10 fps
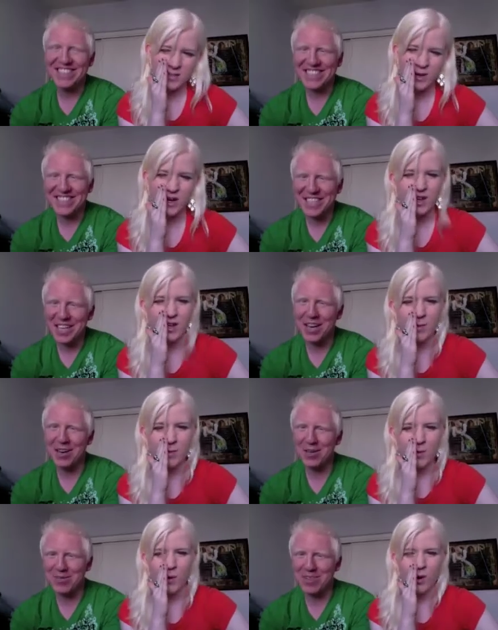Speaker 1: mine a lot
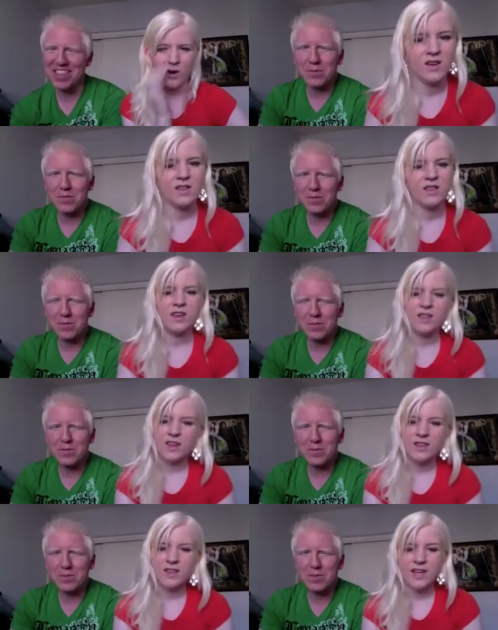more. The only
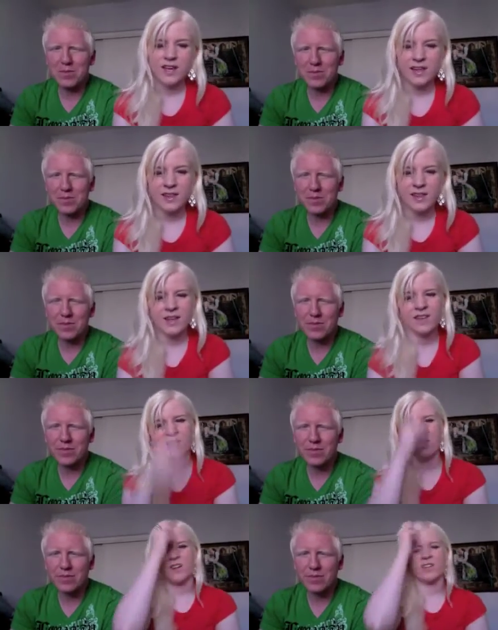other thing I can think of
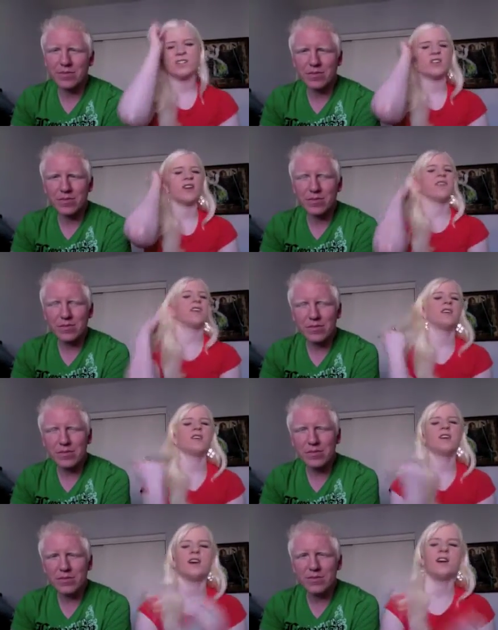as far as driving
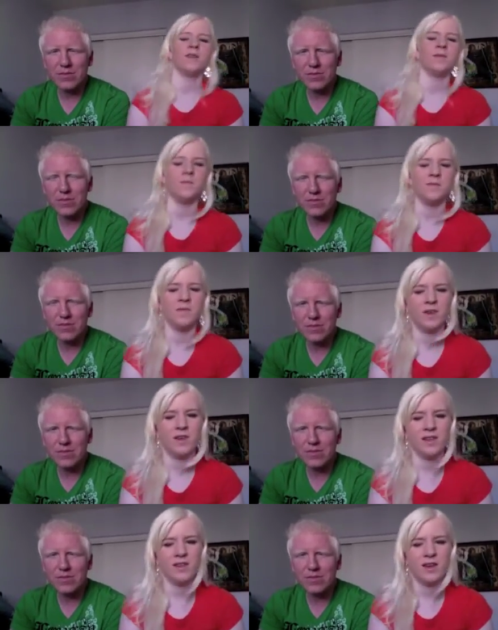um,
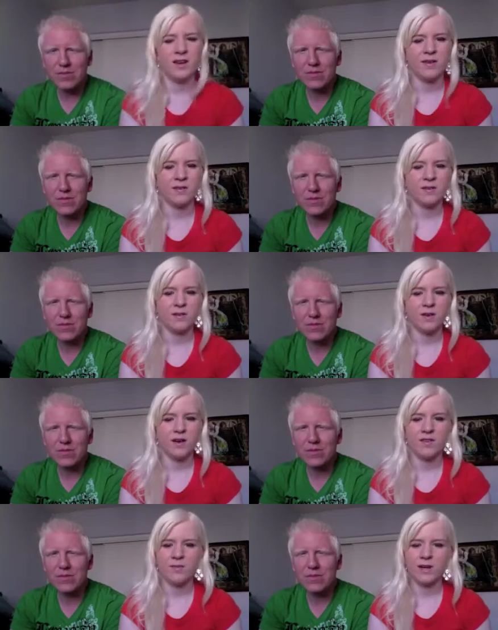that
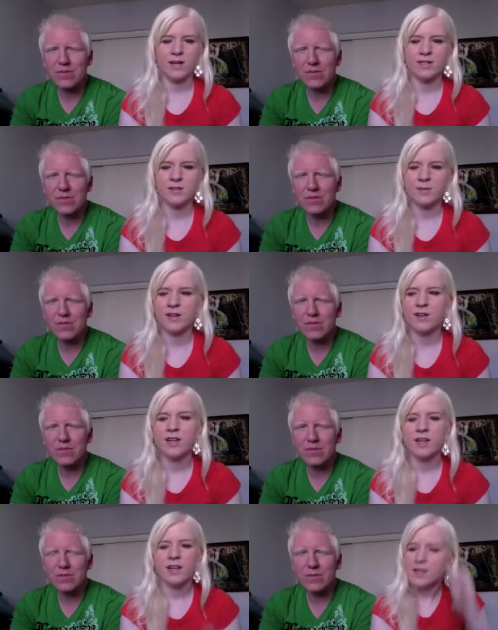I've been asked about
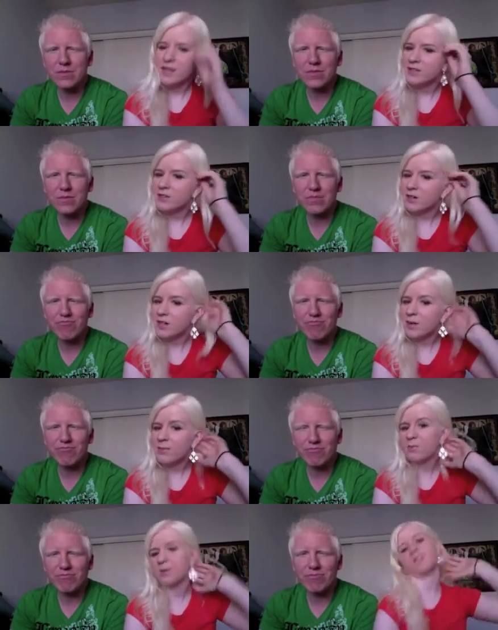is our depth
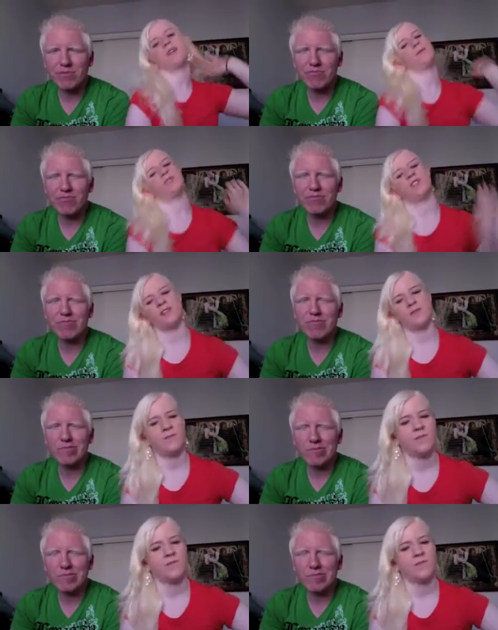perception.